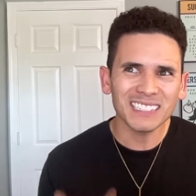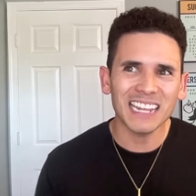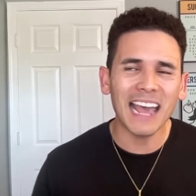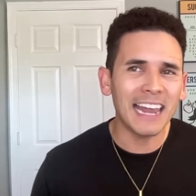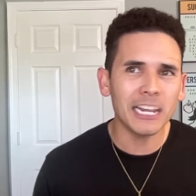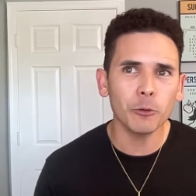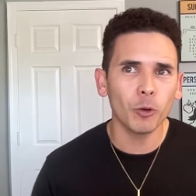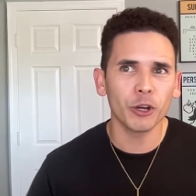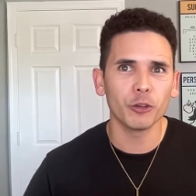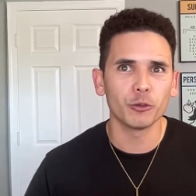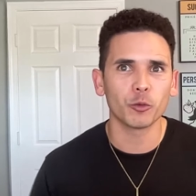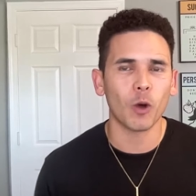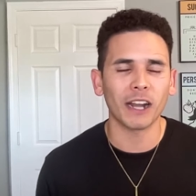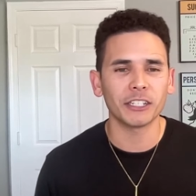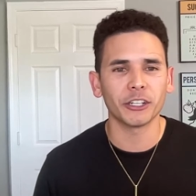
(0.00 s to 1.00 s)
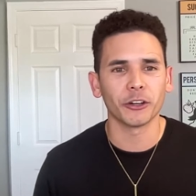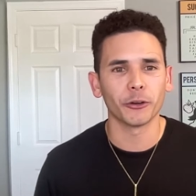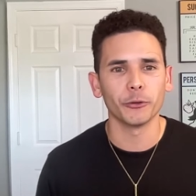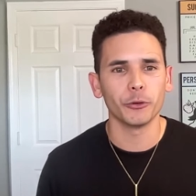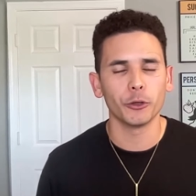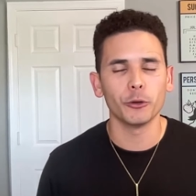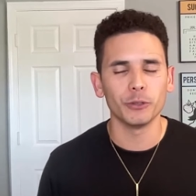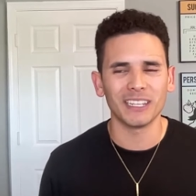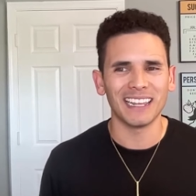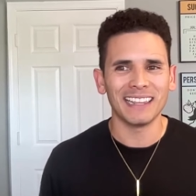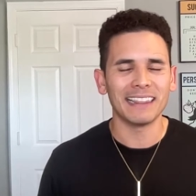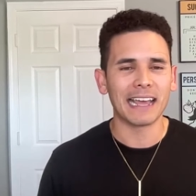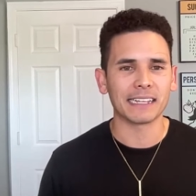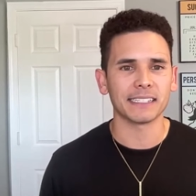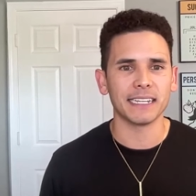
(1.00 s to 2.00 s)
to anyone who's watching who, who's
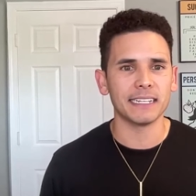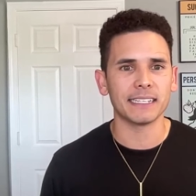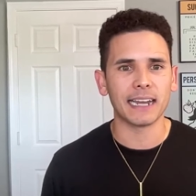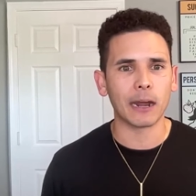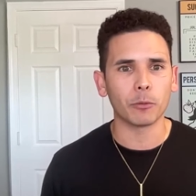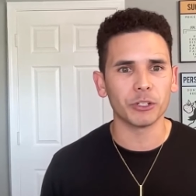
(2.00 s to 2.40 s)
in that season